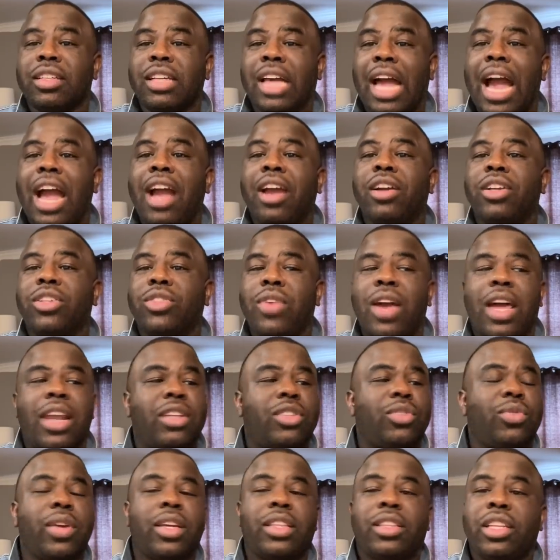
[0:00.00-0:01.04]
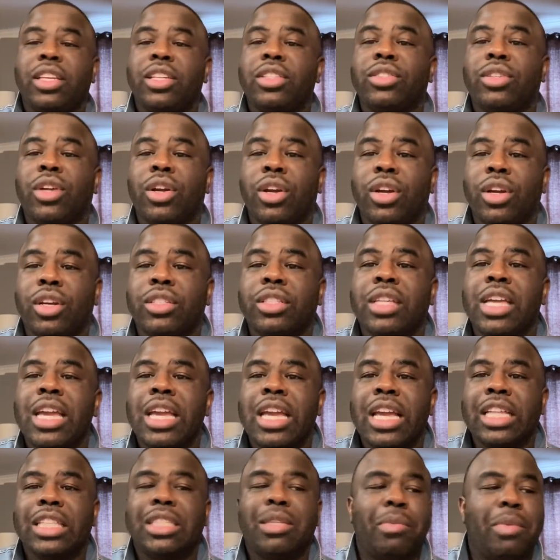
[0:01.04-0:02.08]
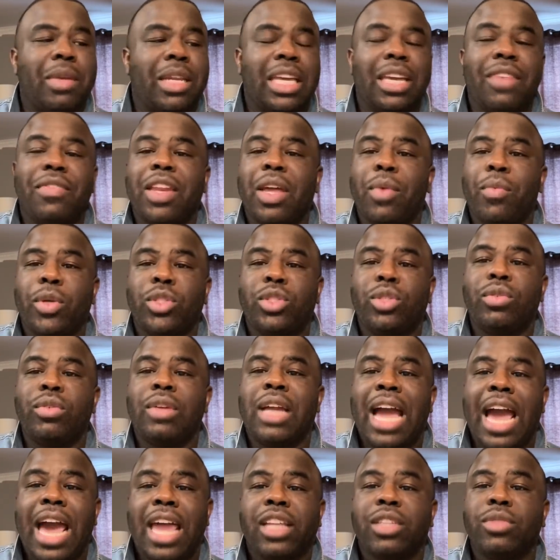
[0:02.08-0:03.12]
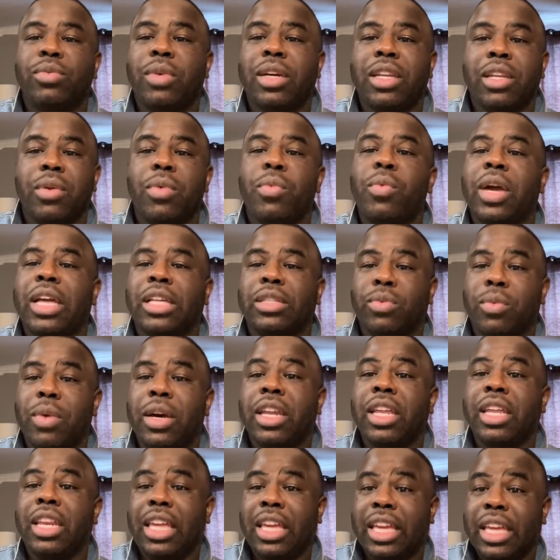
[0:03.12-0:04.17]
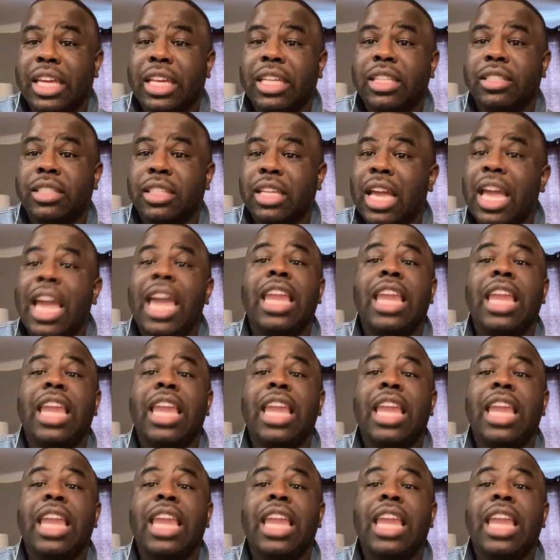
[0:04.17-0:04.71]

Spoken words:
Out here trying to trick these girls into believing that what you got is what it is.